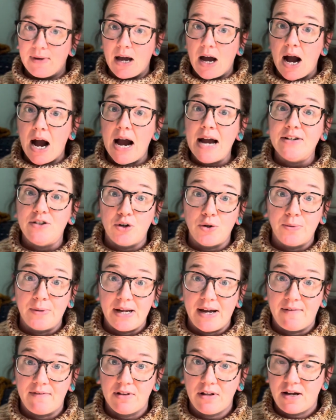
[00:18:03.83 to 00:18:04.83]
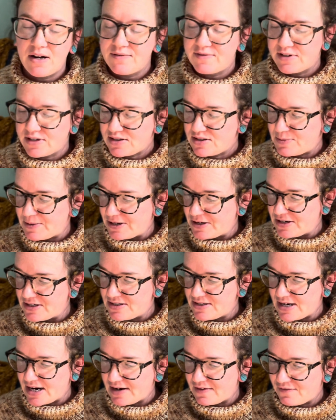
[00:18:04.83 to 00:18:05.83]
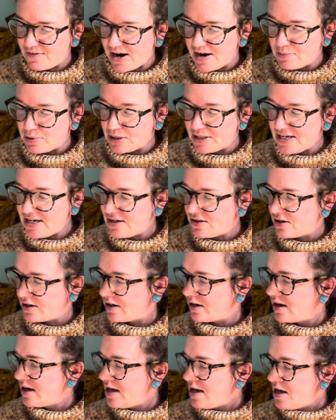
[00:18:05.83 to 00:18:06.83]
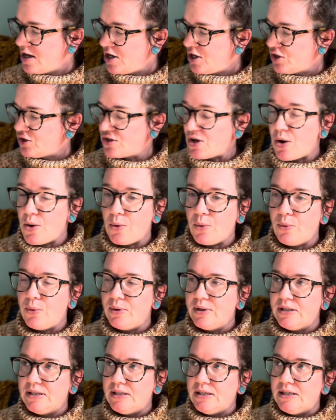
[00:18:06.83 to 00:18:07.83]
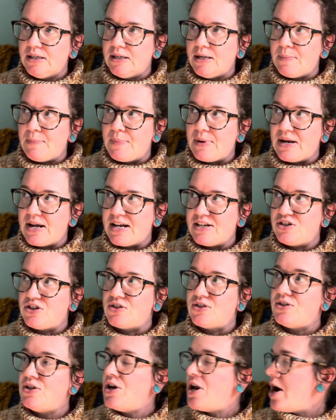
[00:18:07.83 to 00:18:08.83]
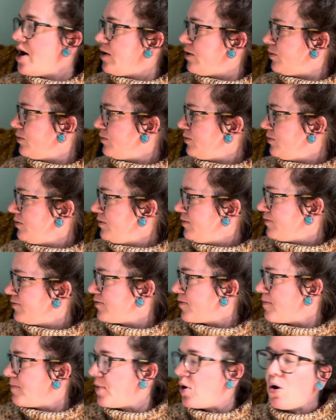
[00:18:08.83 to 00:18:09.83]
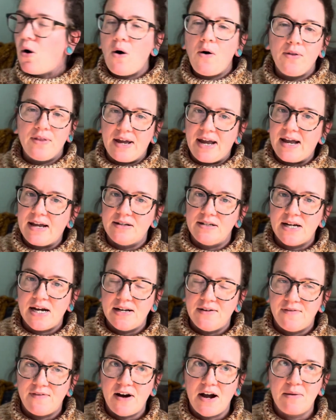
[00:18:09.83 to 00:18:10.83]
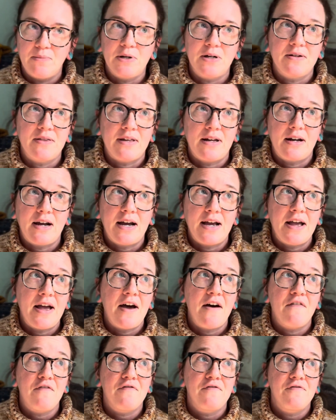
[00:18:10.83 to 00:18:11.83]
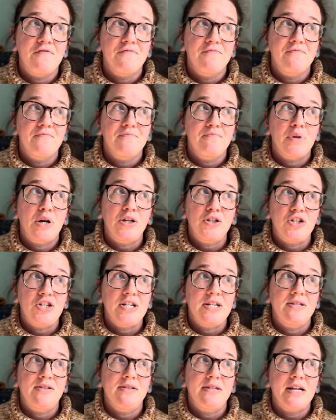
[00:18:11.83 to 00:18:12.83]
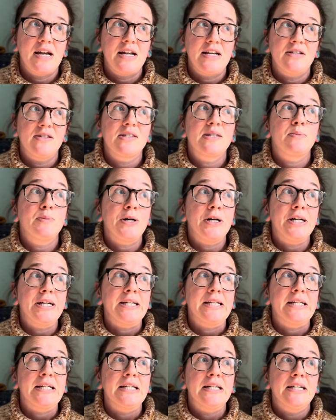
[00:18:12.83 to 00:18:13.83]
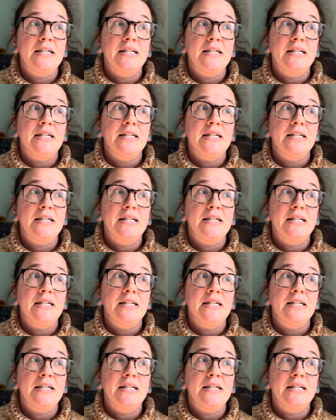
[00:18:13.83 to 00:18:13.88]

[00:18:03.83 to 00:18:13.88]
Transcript: I don't have a lot of experience dyeing fiber either. So, but I just know from all the hand dyed fiber that I have purchased and spun,